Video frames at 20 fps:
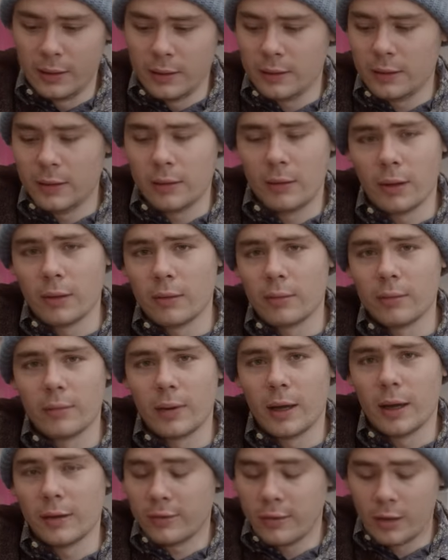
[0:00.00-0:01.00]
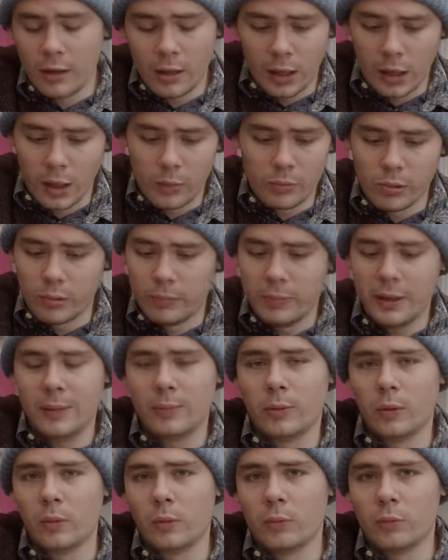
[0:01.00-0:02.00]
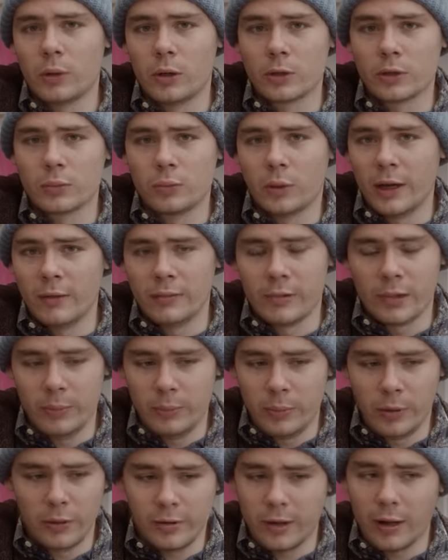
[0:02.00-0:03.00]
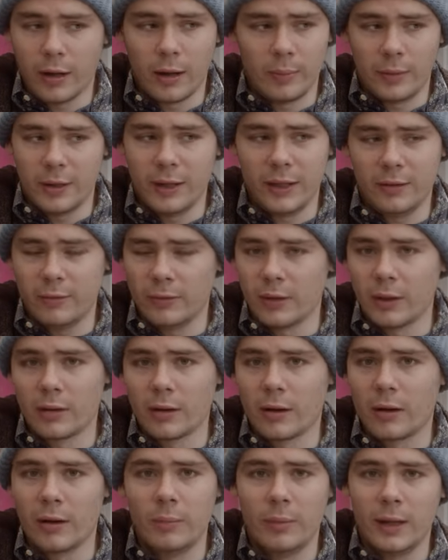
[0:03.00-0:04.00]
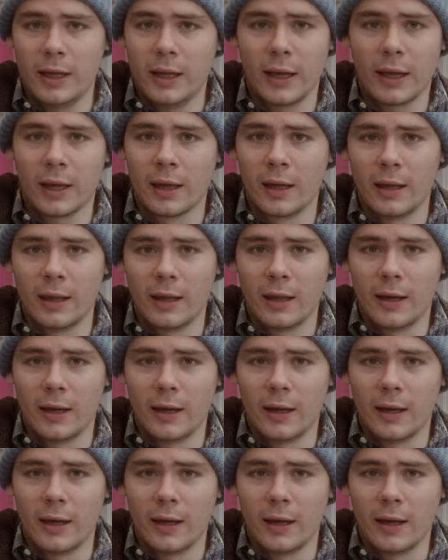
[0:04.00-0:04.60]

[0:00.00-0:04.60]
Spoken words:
you know, a certain number of people will watch whatever I put up, at least for the time being.